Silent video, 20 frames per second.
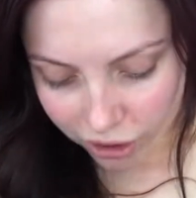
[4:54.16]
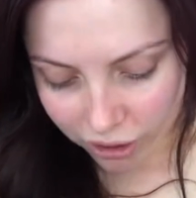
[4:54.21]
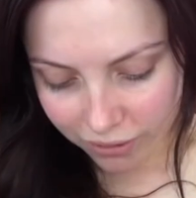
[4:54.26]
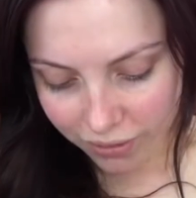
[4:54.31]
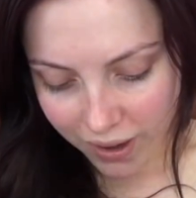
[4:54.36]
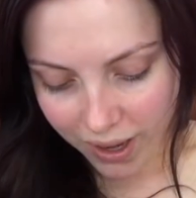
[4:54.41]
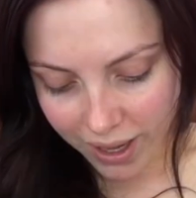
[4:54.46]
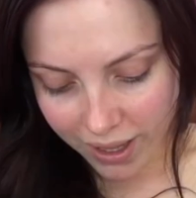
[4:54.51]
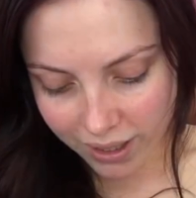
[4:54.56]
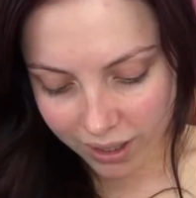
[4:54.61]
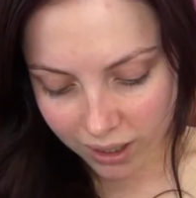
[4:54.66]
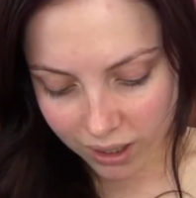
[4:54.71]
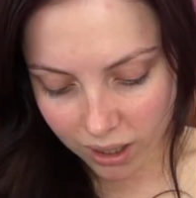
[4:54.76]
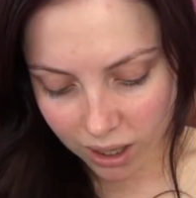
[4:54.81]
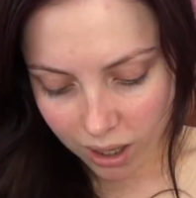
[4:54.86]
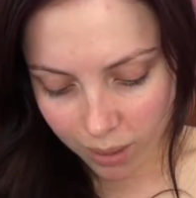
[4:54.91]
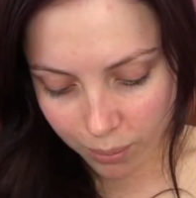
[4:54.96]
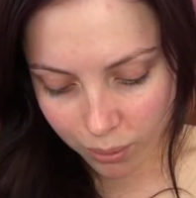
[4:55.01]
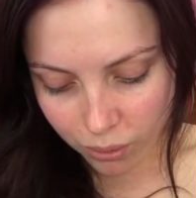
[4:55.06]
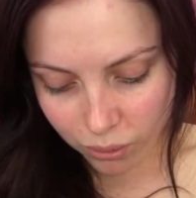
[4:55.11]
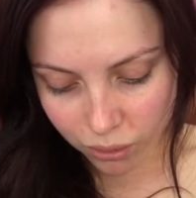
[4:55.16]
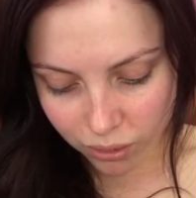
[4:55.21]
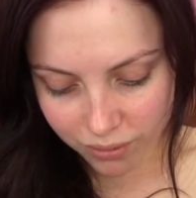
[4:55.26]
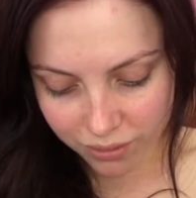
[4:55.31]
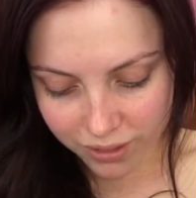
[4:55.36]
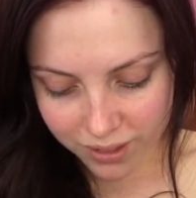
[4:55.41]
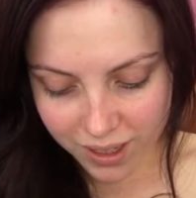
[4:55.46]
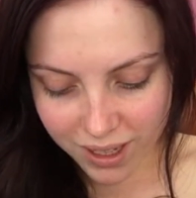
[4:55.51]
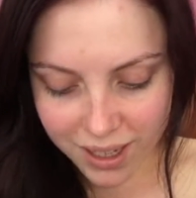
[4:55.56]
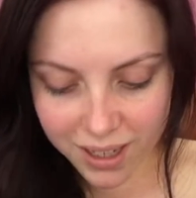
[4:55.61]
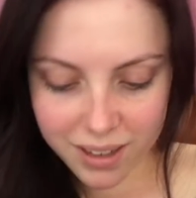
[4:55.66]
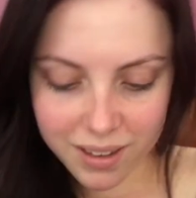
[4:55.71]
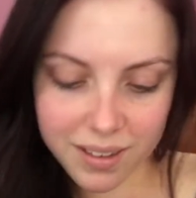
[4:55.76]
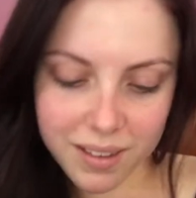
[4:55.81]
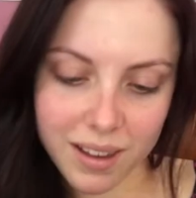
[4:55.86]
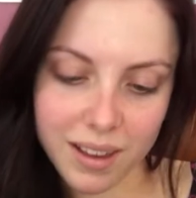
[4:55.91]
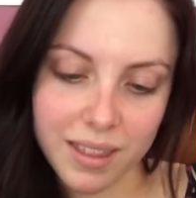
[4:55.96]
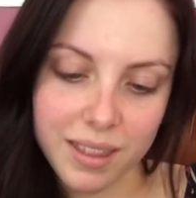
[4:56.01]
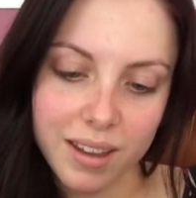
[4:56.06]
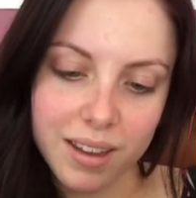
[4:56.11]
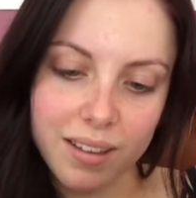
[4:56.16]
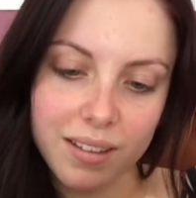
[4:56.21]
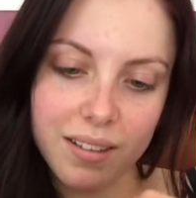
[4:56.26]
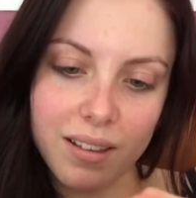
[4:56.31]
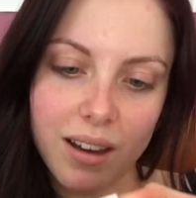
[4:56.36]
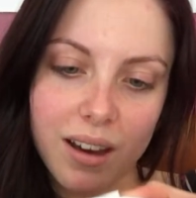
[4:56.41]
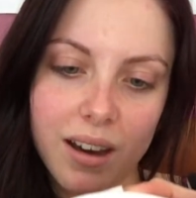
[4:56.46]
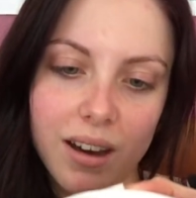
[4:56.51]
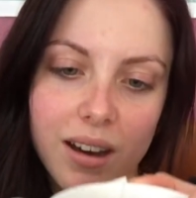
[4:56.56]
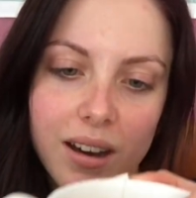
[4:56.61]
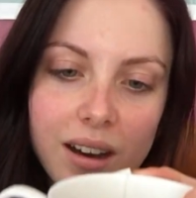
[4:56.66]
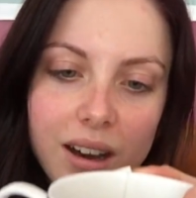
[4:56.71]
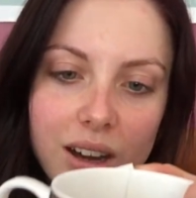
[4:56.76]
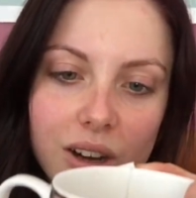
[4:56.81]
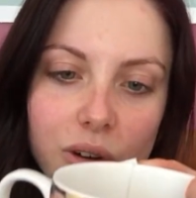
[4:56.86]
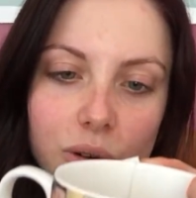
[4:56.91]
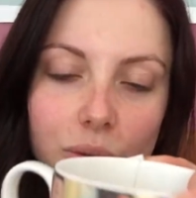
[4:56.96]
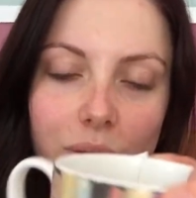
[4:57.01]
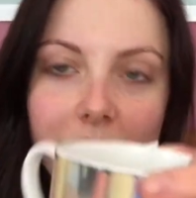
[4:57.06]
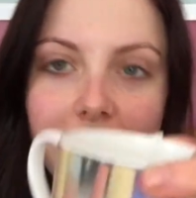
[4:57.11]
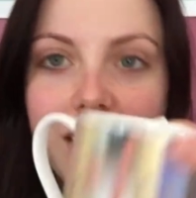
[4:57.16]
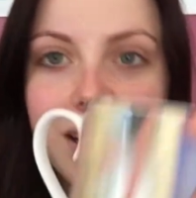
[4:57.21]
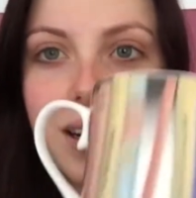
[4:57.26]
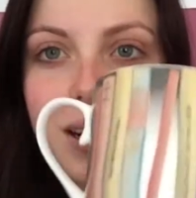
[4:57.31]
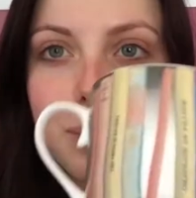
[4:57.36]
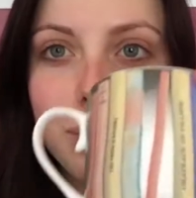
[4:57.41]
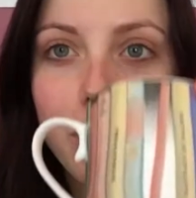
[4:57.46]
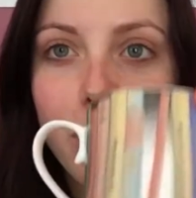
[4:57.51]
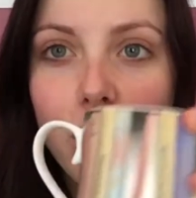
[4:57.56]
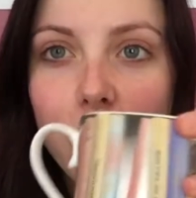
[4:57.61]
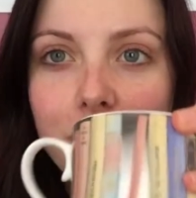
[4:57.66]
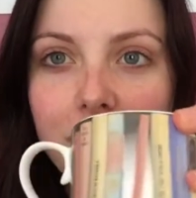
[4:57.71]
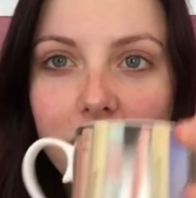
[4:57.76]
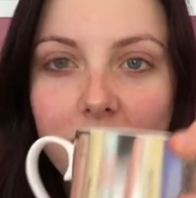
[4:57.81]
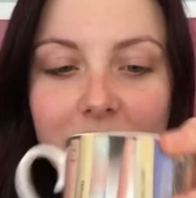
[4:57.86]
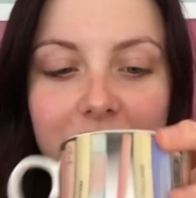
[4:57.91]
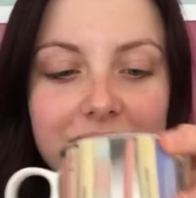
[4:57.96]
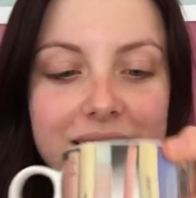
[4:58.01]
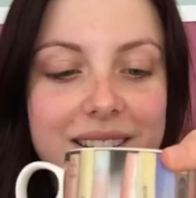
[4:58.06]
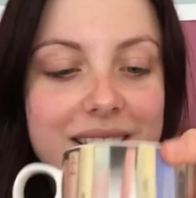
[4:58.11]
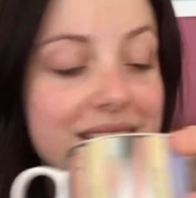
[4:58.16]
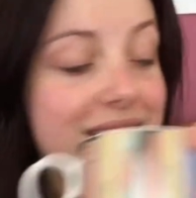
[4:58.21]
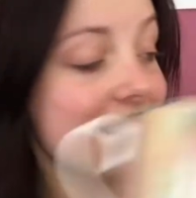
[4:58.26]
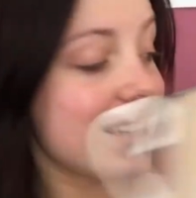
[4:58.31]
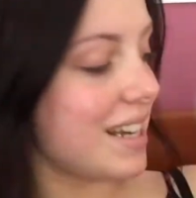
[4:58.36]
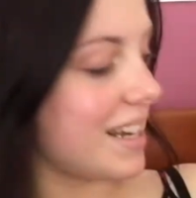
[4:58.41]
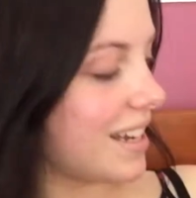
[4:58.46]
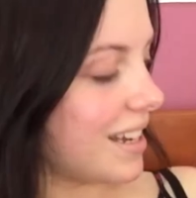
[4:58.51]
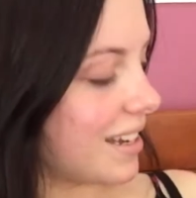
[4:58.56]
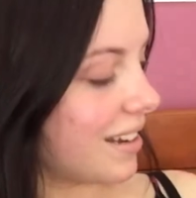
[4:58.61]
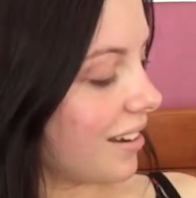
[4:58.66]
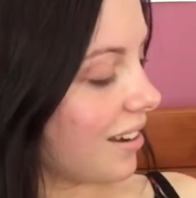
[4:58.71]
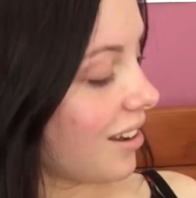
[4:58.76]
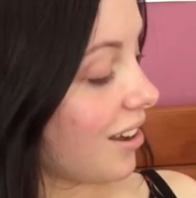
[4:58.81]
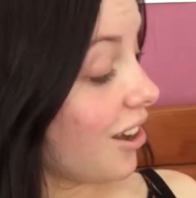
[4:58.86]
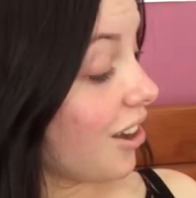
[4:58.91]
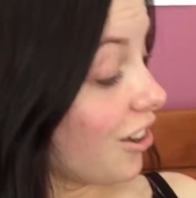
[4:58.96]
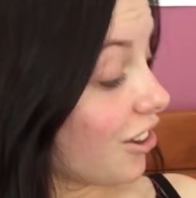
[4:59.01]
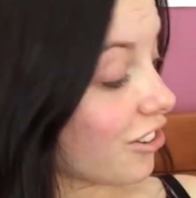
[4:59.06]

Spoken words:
I've had a couple of teas and these are a green and pomegranate tea.